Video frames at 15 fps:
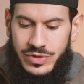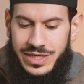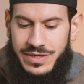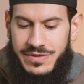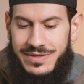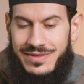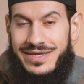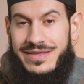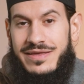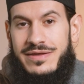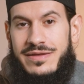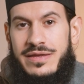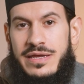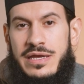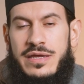or anything like
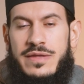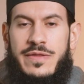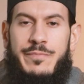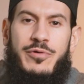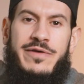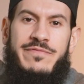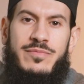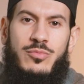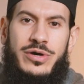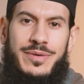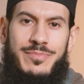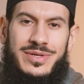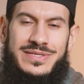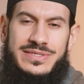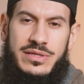that. The Prophet Muhammad